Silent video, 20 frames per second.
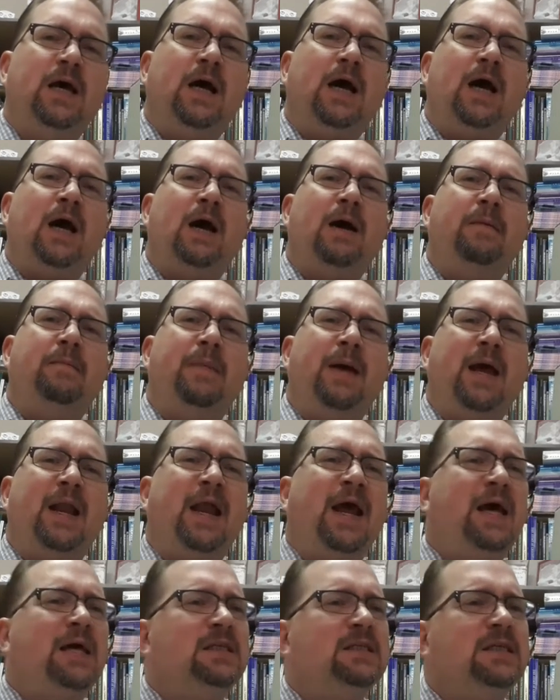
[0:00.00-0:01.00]
and
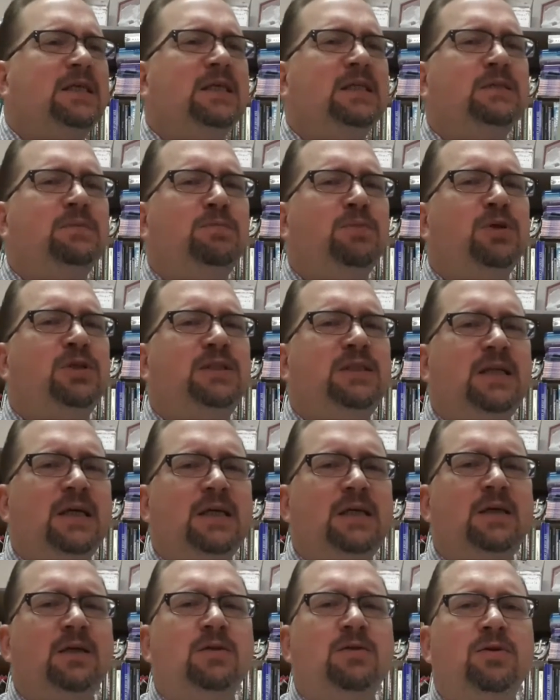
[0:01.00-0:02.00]
ask his
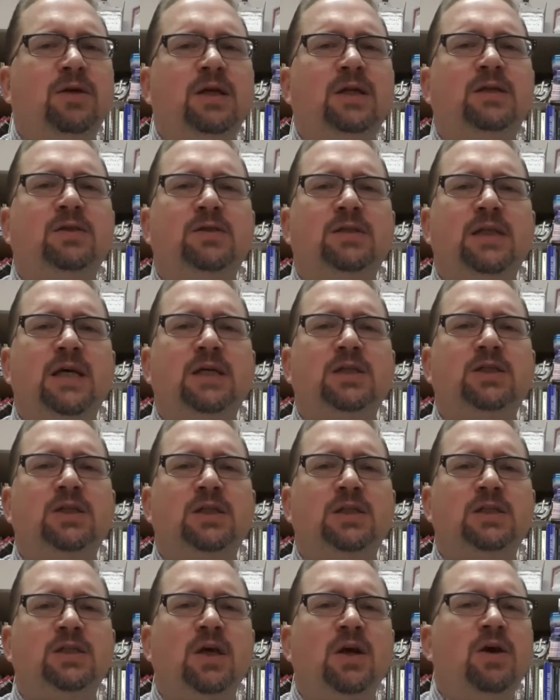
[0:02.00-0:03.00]
particular
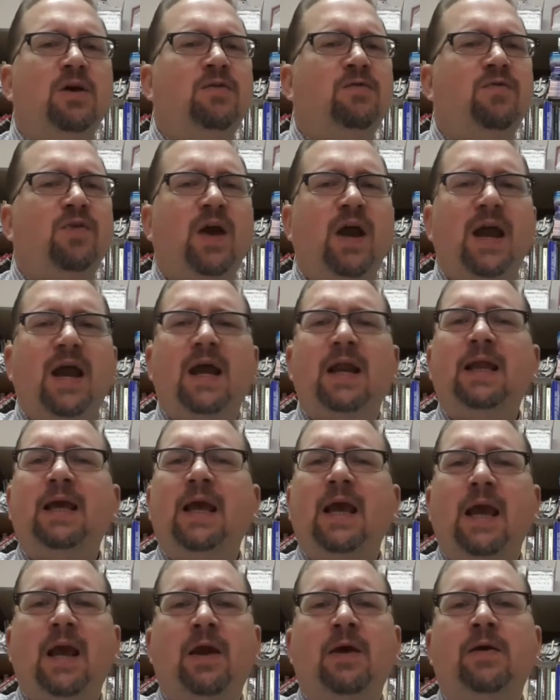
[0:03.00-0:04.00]
intercessions for
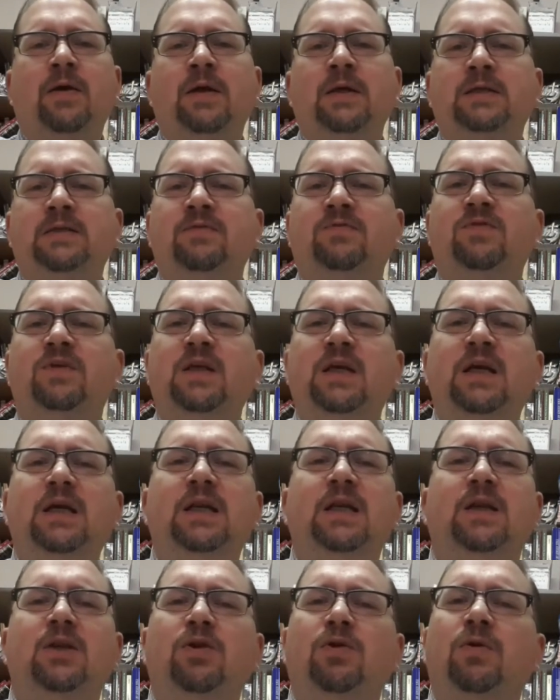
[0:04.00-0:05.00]
any areas of
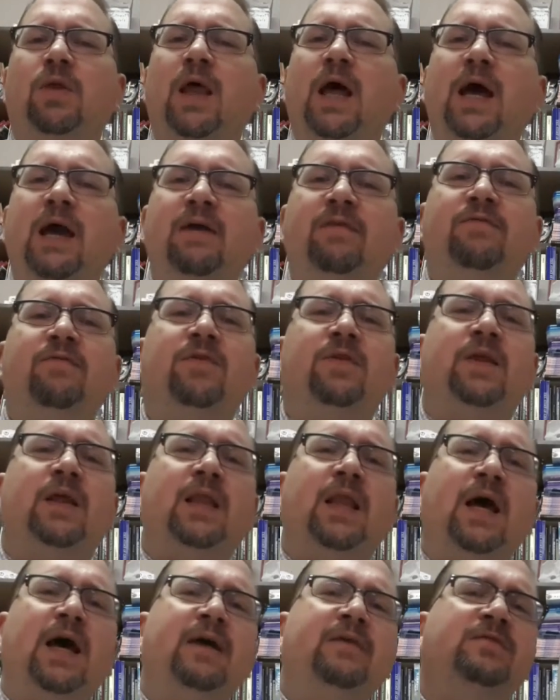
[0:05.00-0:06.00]
need in your life or the
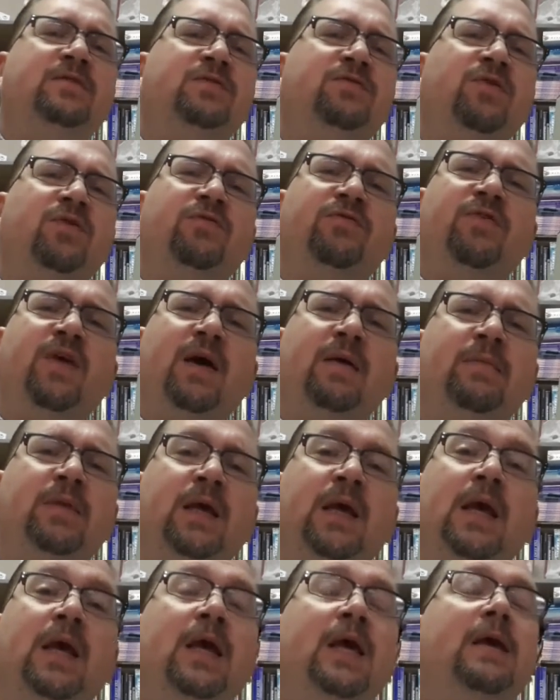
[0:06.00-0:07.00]
lives of your family.